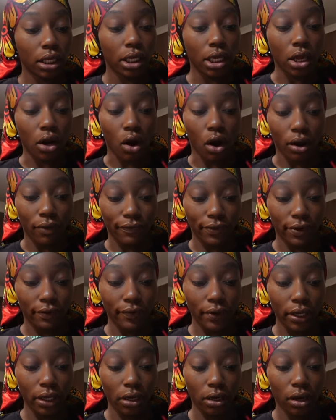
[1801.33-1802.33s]
get off of
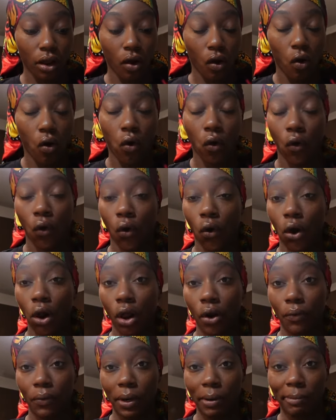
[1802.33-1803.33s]

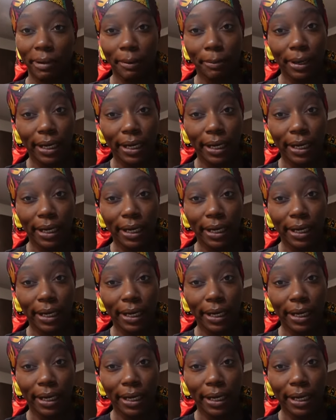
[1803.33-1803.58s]
it, read my